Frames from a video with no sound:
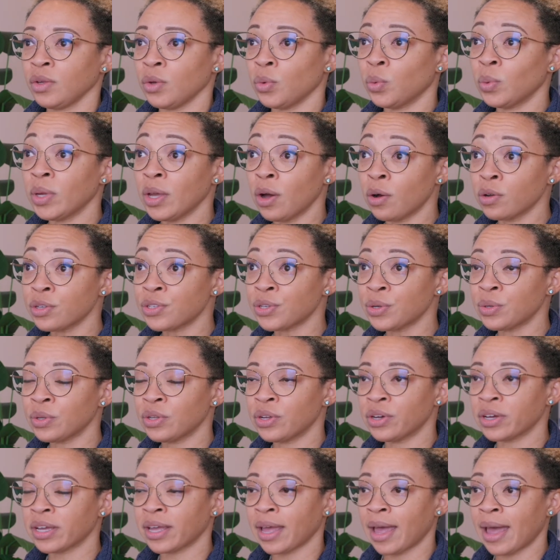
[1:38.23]
We also
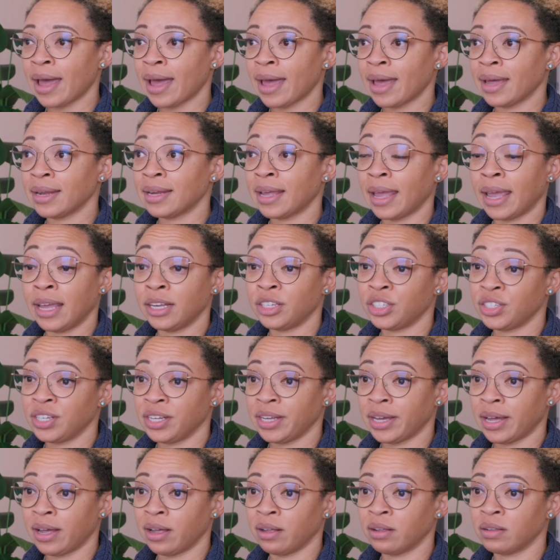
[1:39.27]
look at
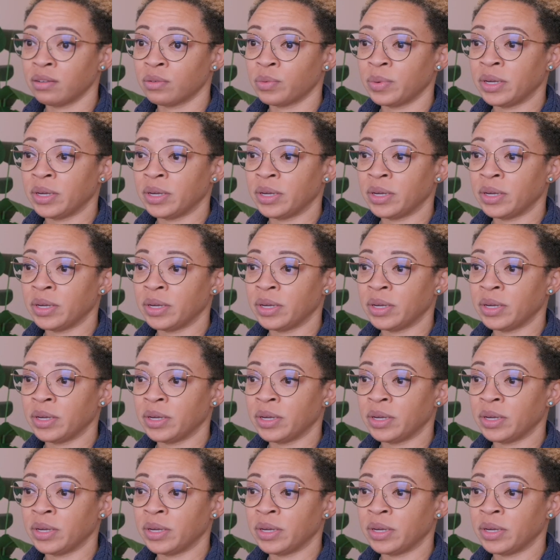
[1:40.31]
HDL.